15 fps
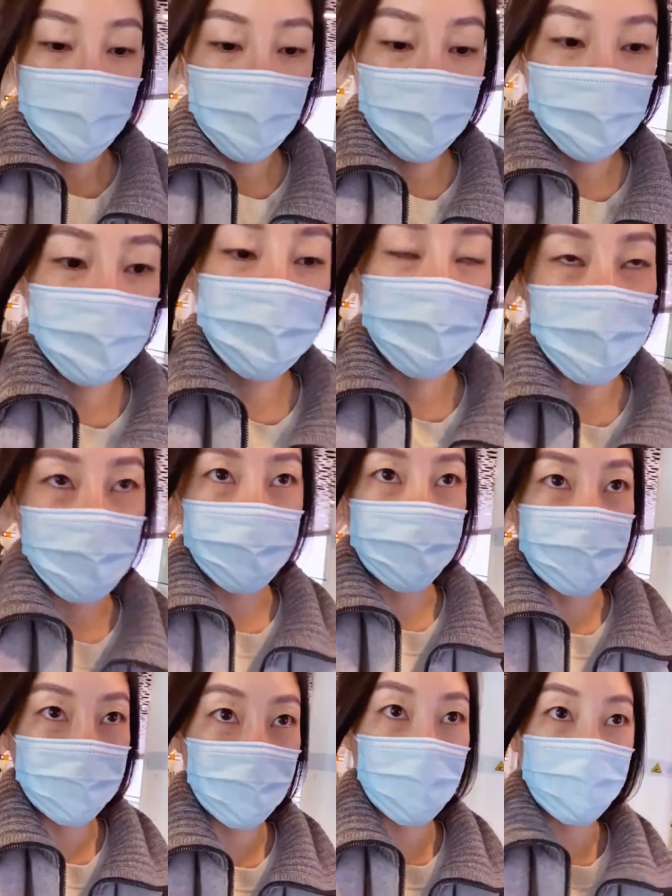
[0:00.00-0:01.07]
and said it
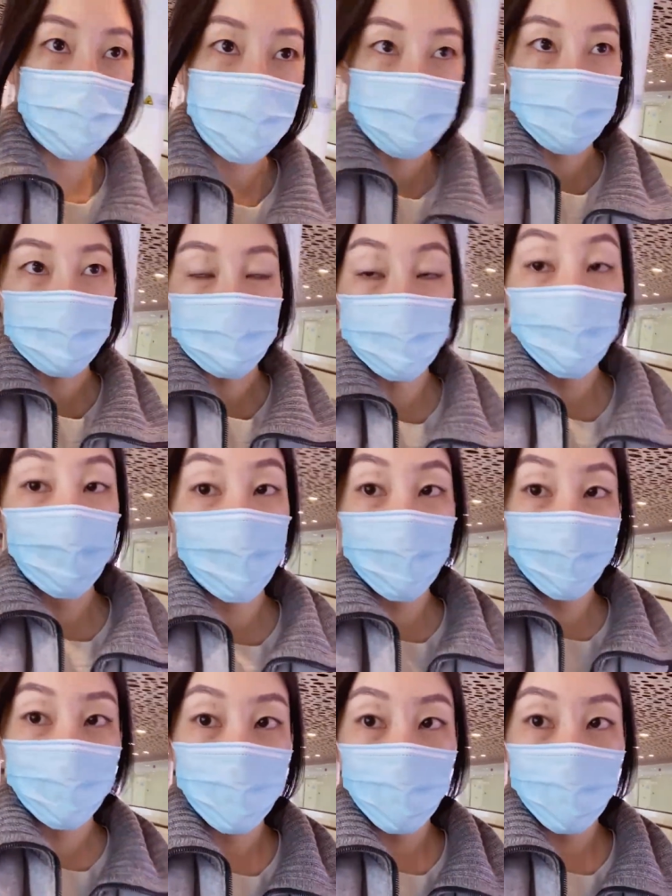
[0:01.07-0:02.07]
was very, very smooth,